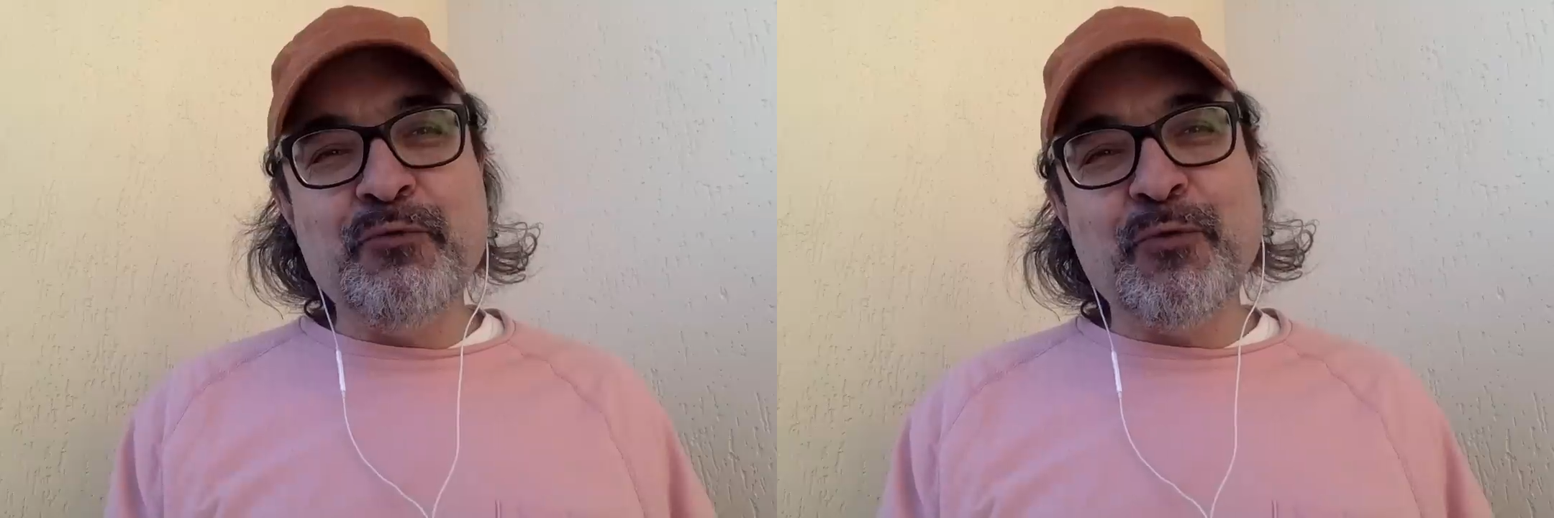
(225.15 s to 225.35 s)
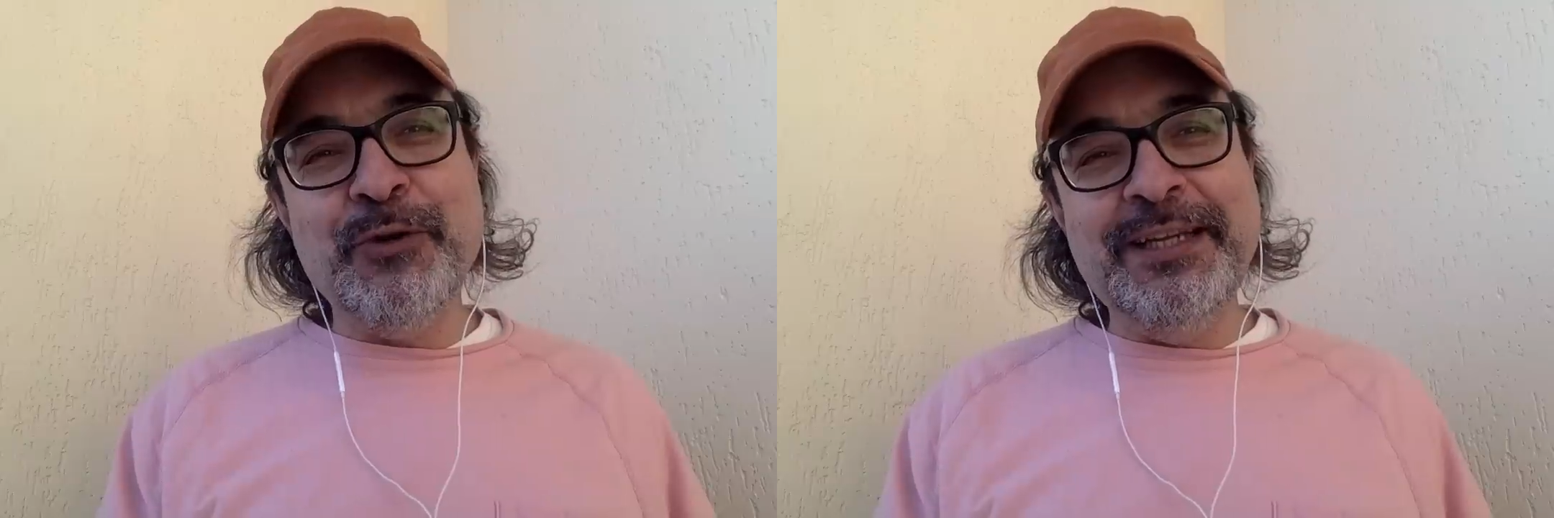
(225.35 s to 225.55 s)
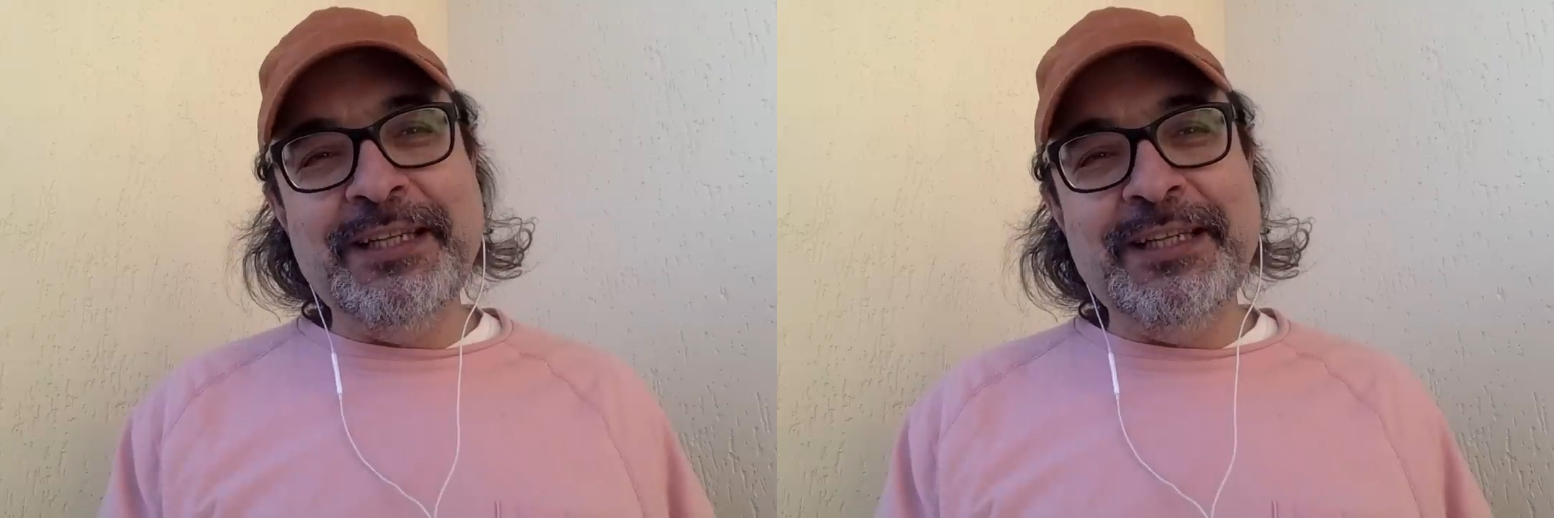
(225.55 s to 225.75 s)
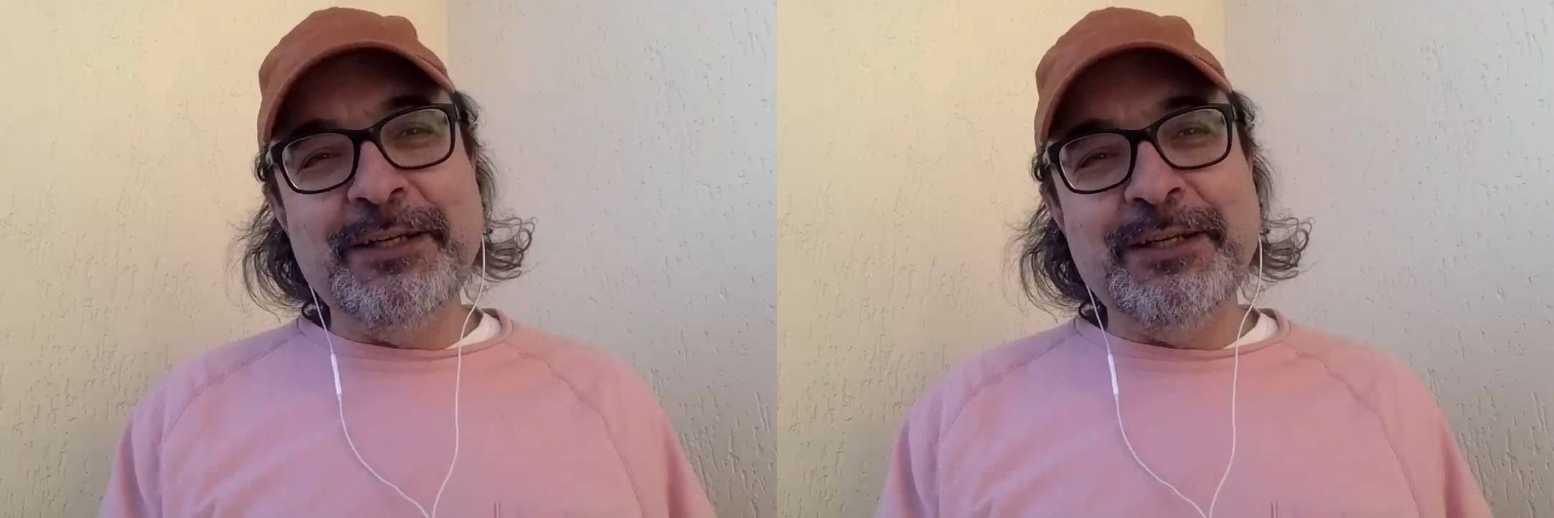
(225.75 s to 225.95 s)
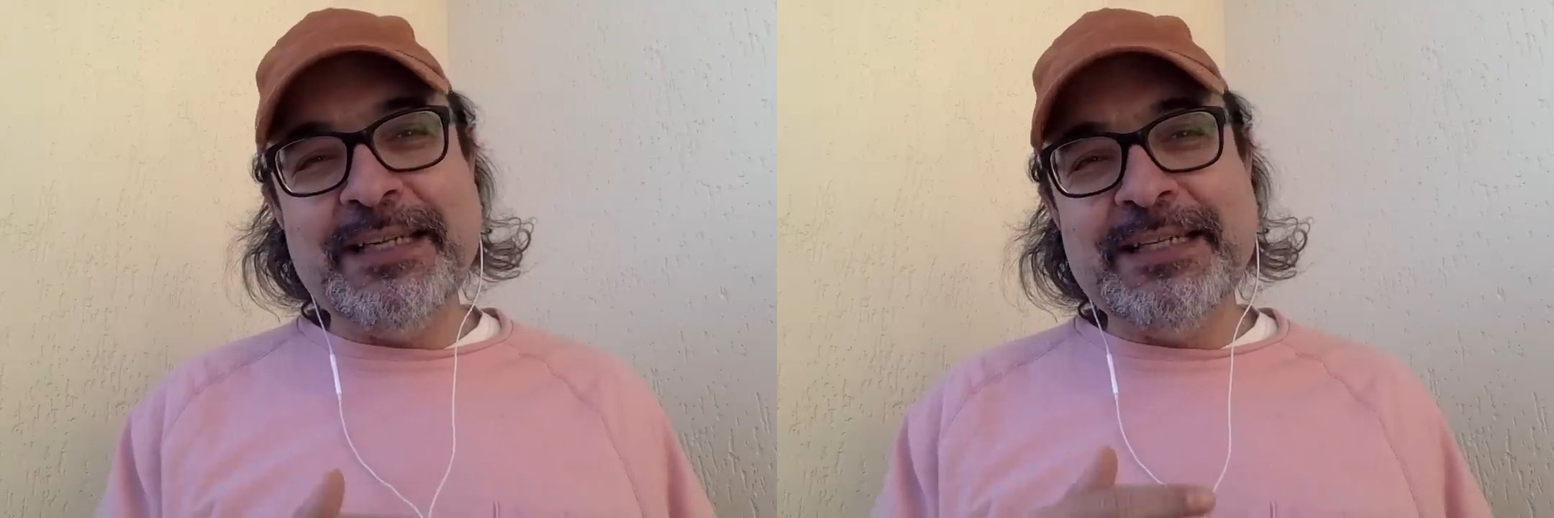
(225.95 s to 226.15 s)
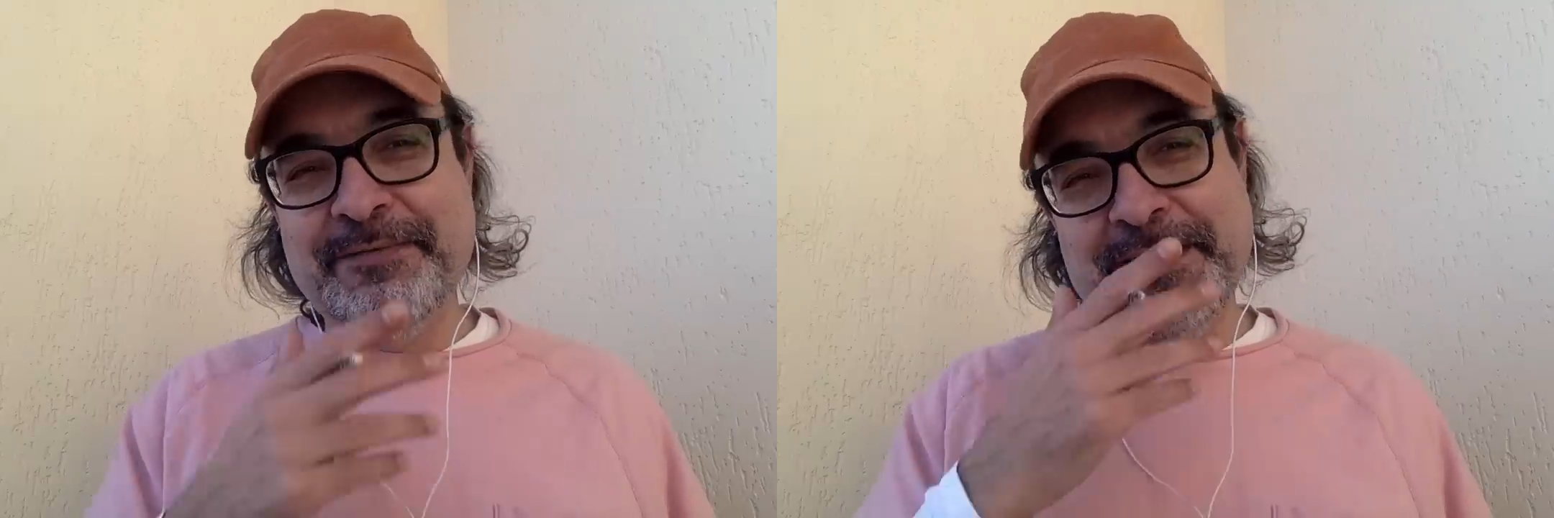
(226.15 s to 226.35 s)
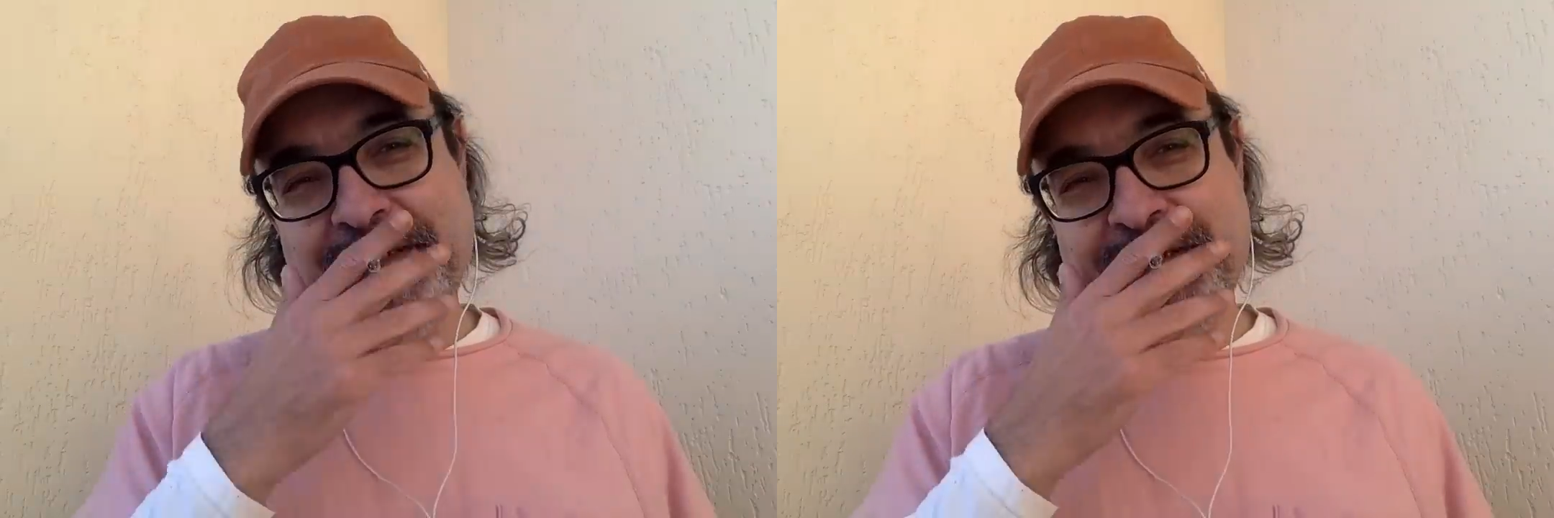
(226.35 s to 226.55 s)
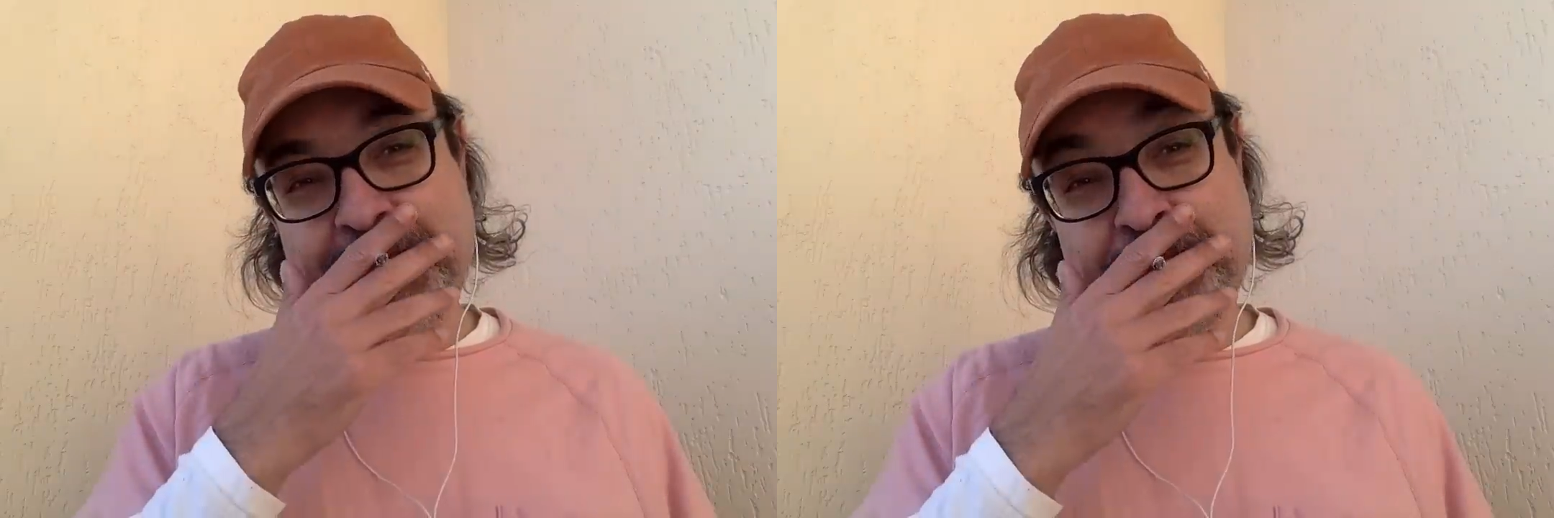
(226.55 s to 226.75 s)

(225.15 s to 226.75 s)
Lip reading: for illegal activities.